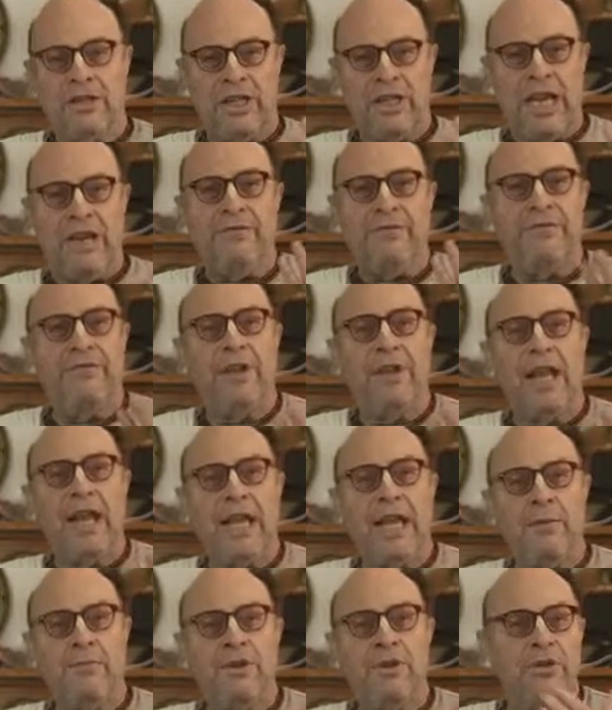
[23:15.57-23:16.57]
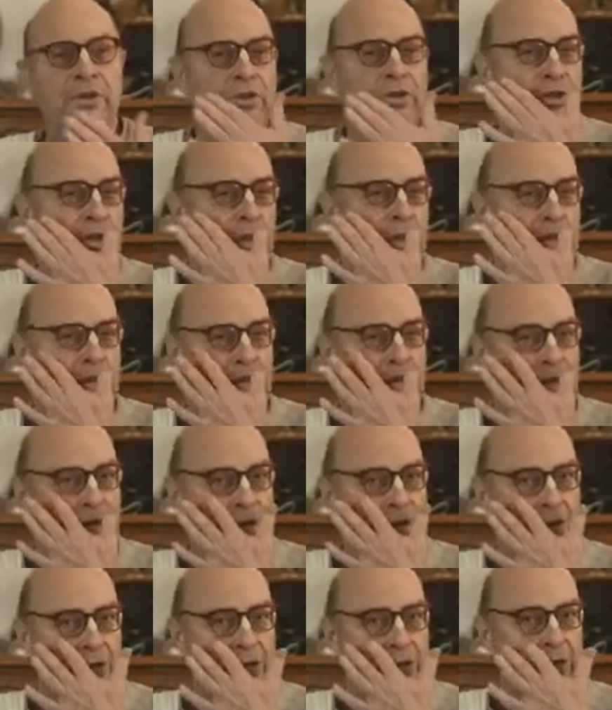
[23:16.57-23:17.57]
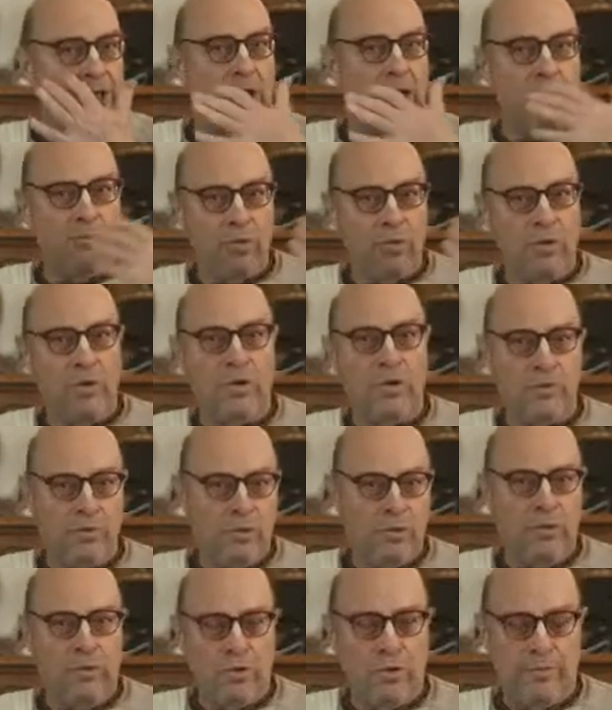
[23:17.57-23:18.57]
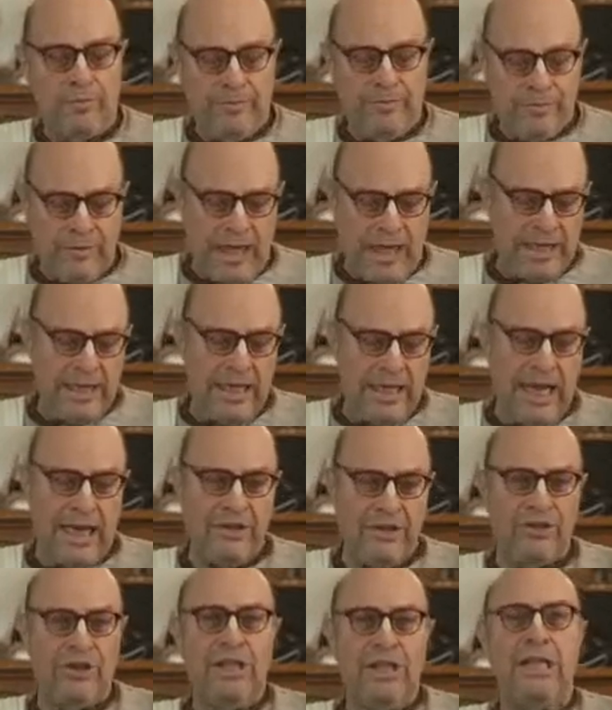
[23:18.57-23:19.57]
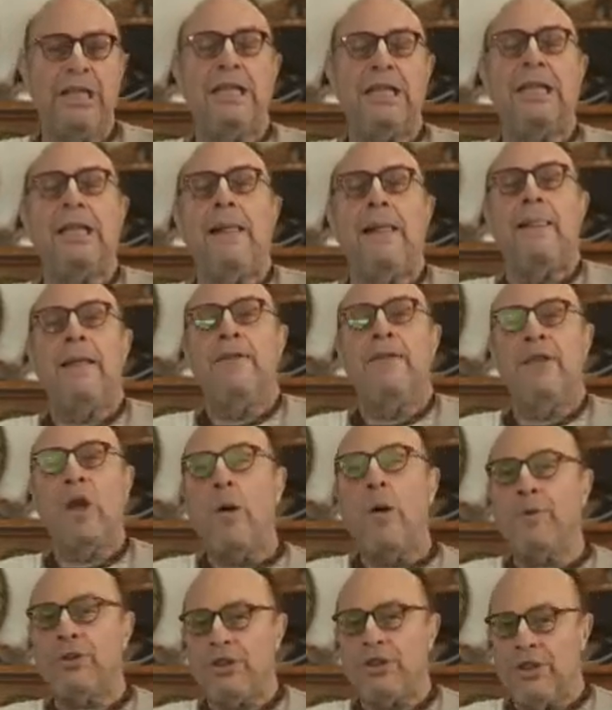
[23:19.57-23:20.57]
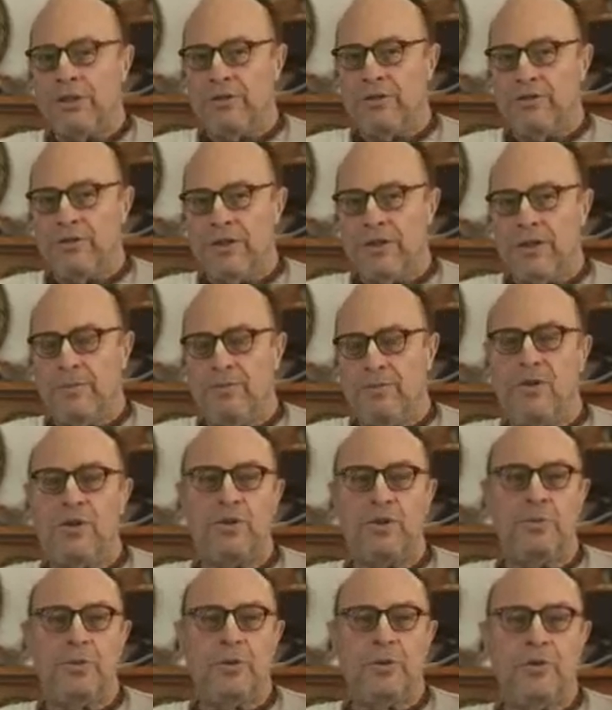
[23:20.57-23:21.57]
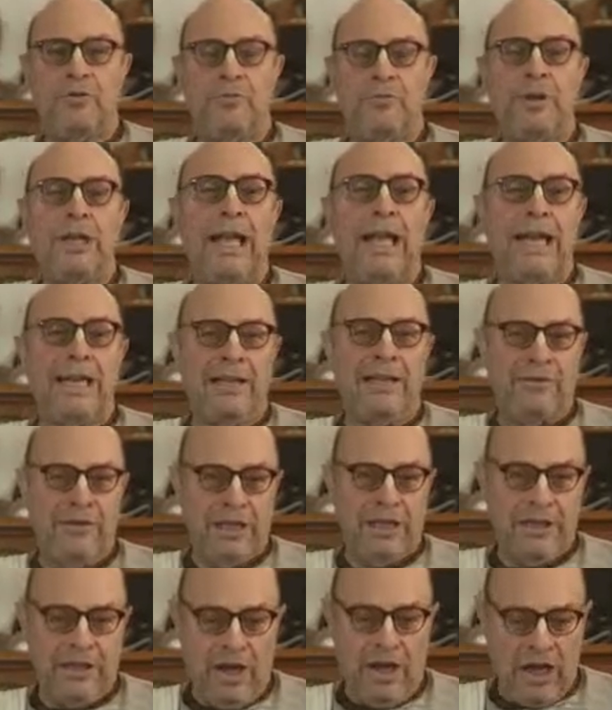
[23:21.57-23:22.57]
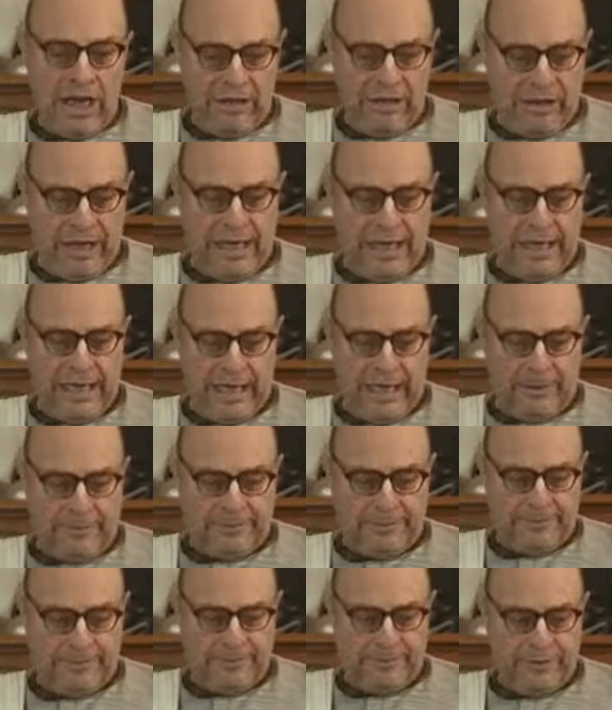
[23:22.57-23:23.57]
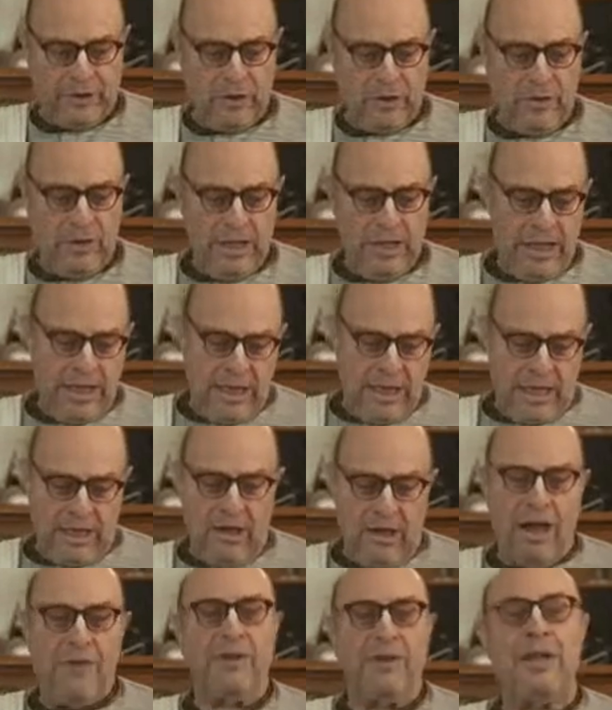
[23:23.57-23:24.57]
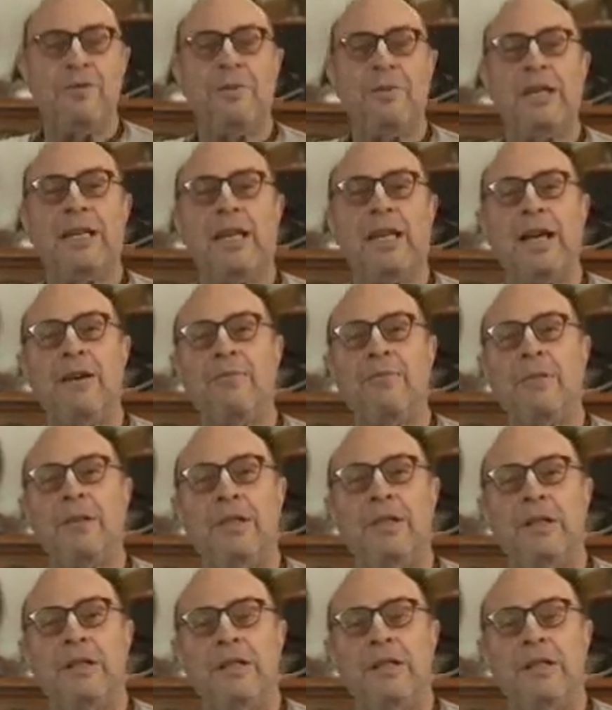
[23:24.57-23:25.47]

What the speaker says: inflamed desires to get more and more. And it's the opposite of the principle of plain living and high thinking. So life can become